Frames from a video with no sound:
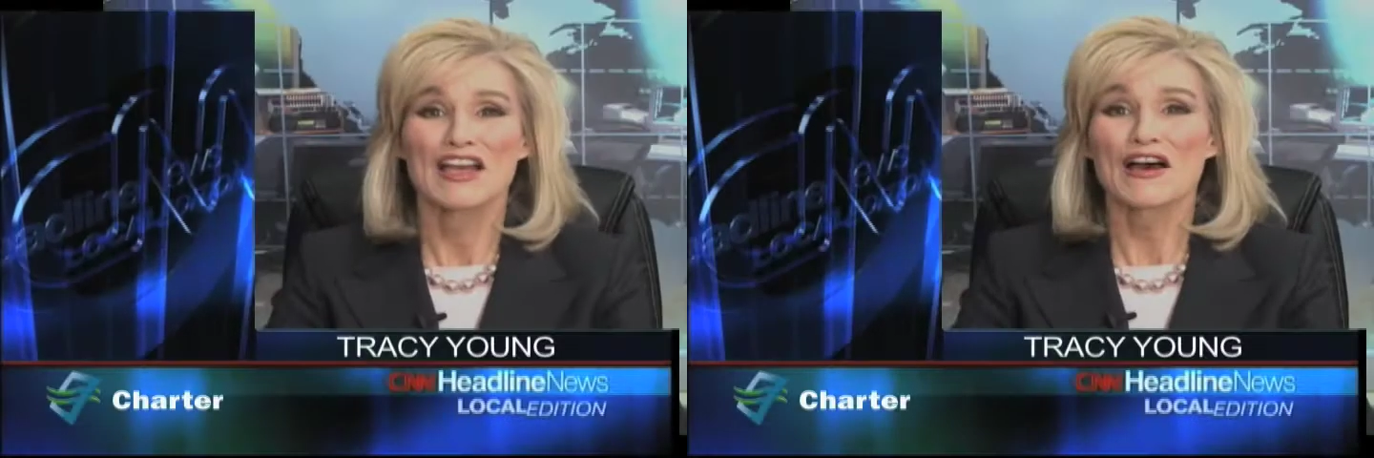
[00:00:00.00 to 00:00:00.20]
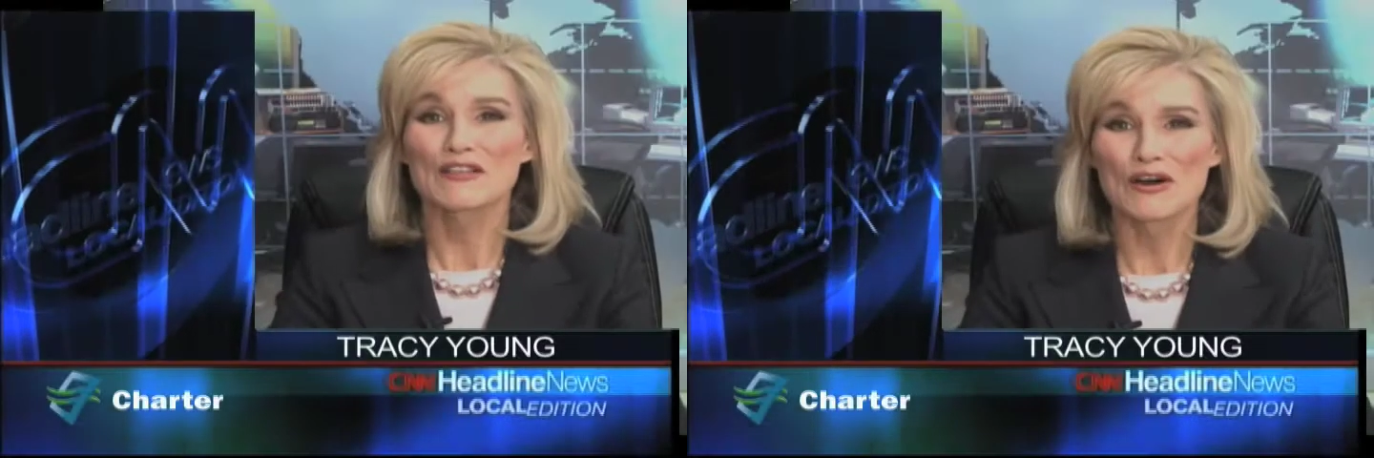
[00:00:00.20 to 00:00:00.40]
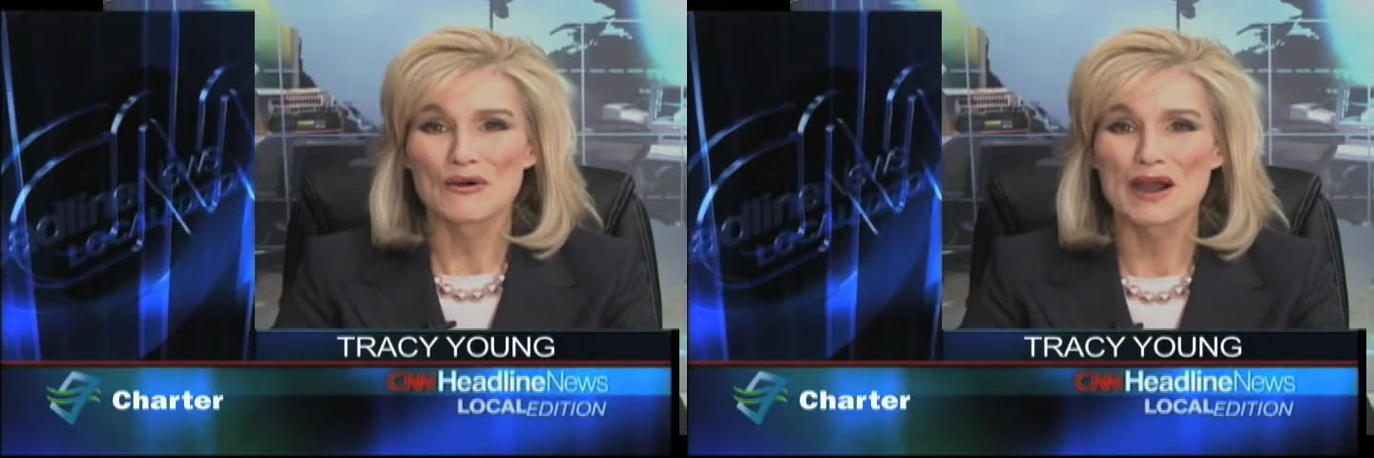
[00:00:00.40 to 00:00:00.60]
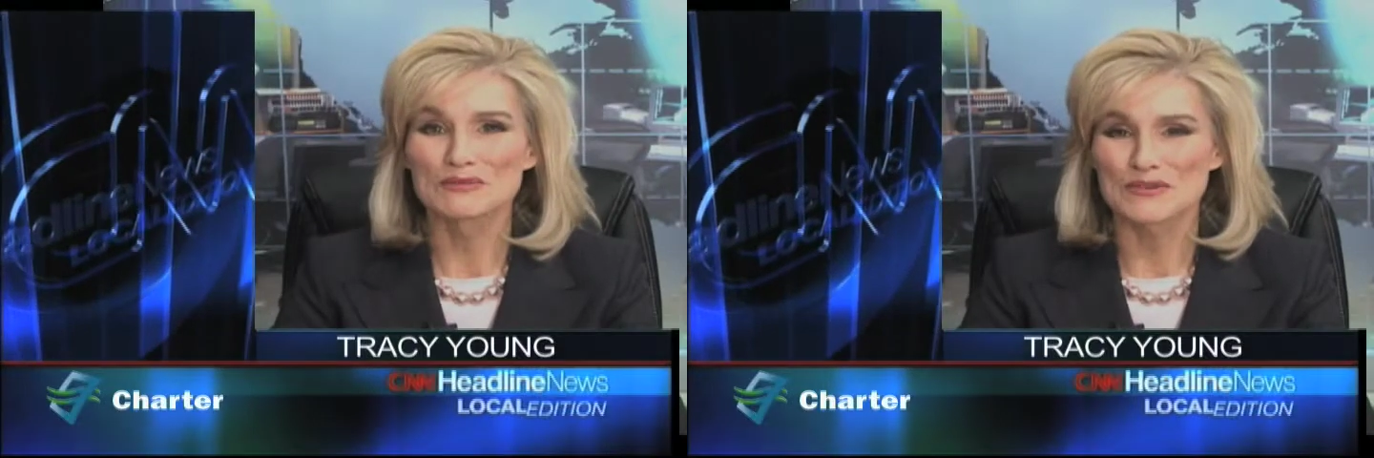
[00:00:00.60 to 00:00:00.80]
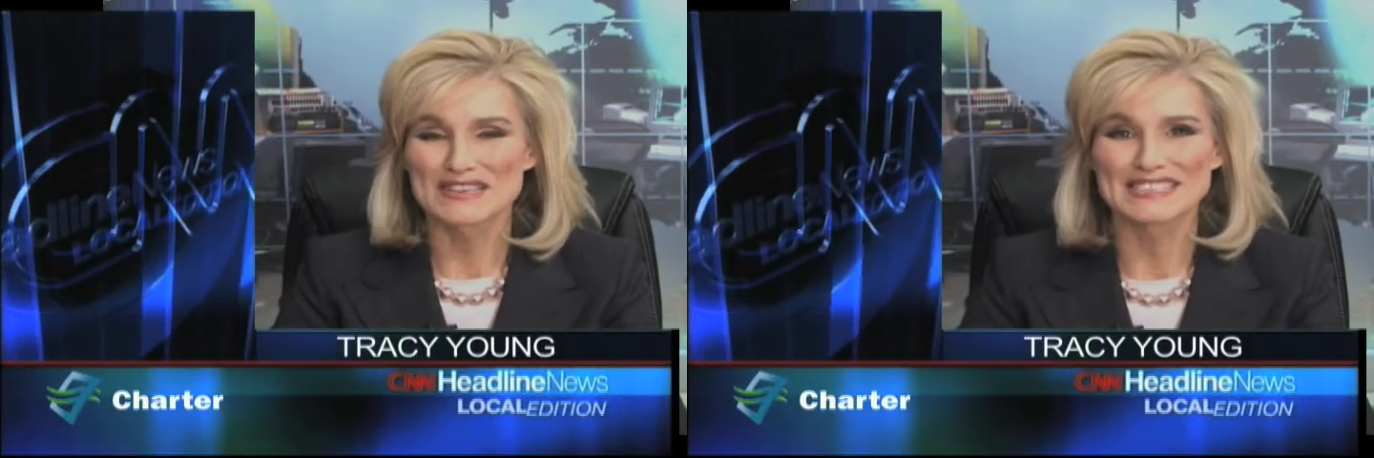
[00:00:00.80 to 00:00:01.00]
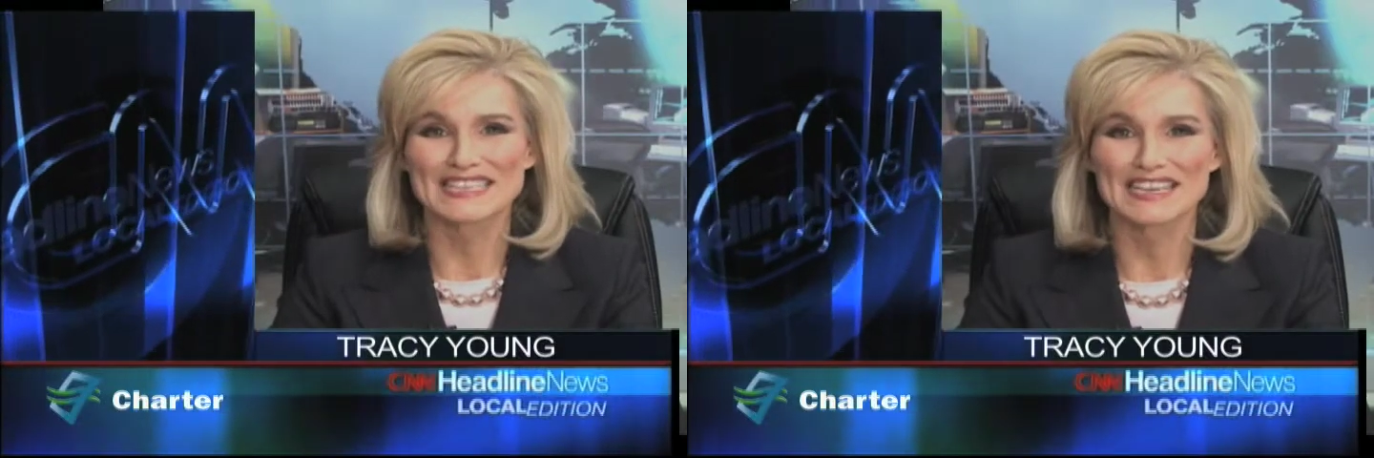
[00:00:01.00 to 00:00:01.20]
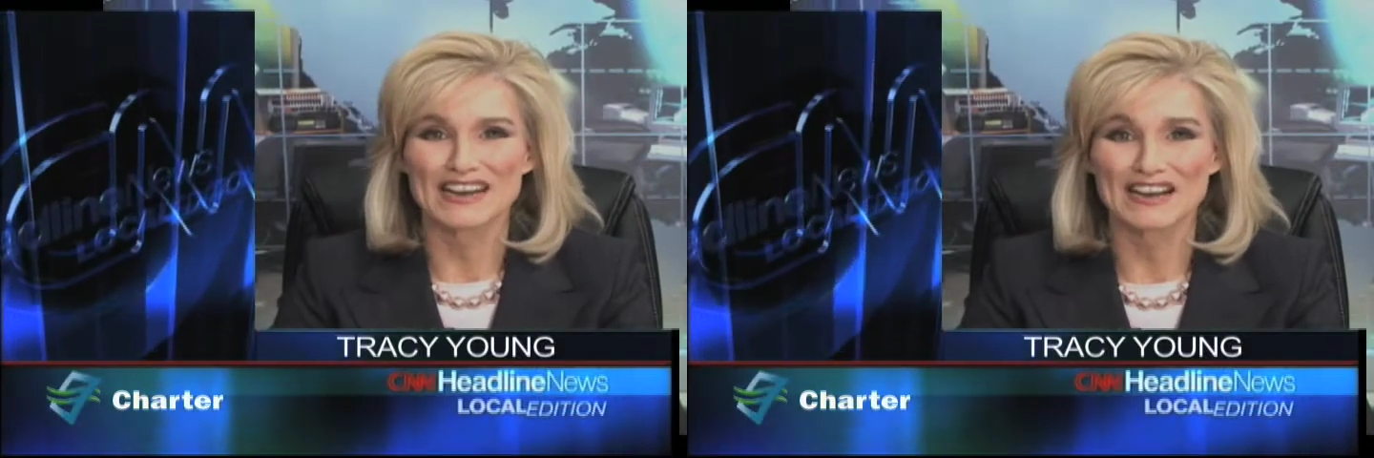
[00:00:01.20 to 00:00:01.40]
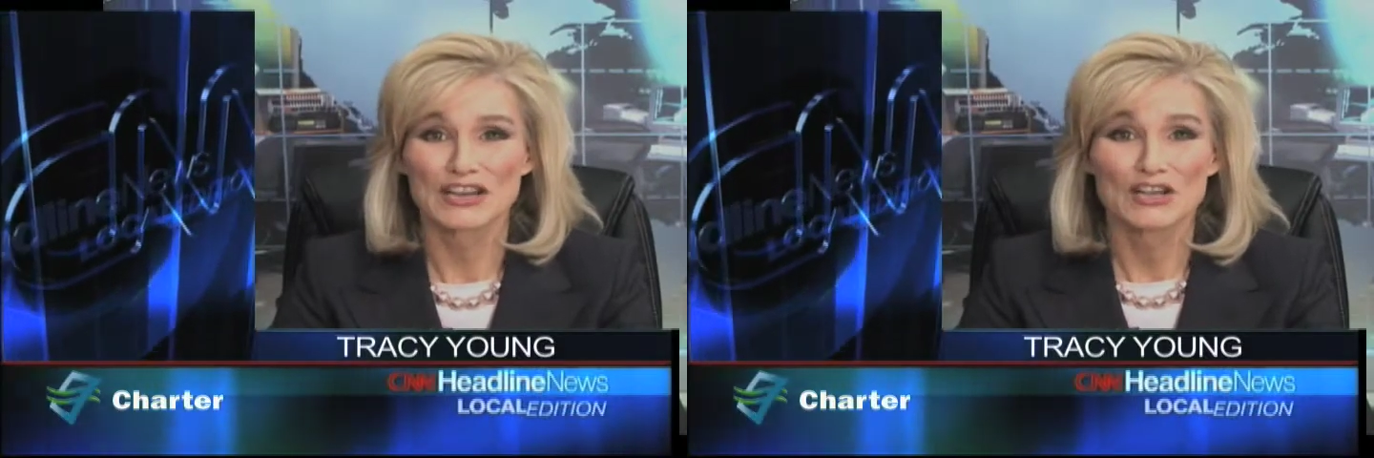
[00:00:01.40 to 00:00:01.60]
Hello, I'm Tracy
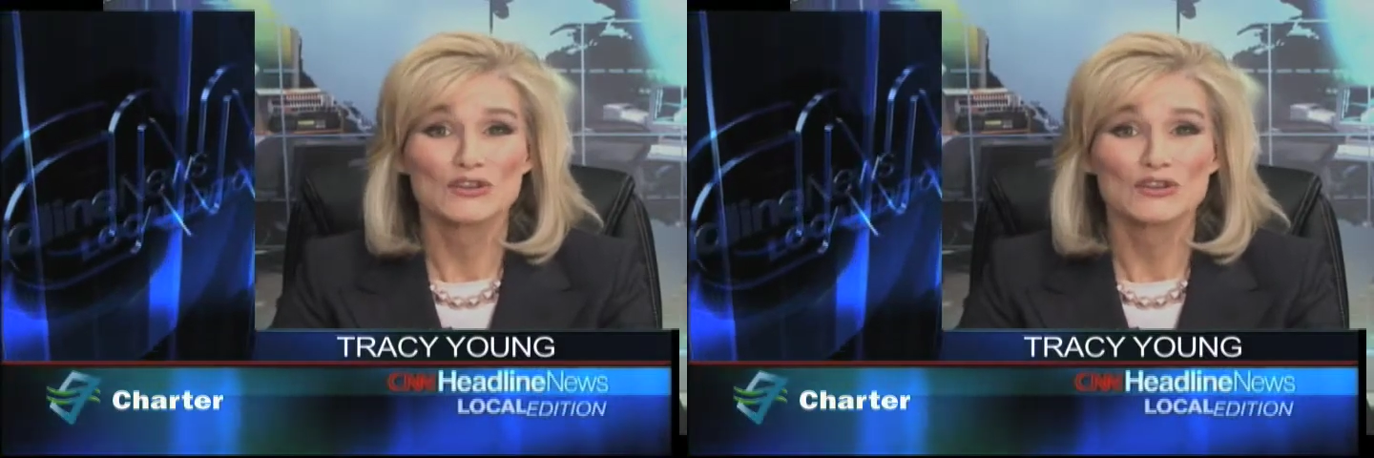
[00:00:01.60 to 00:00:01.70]
Young,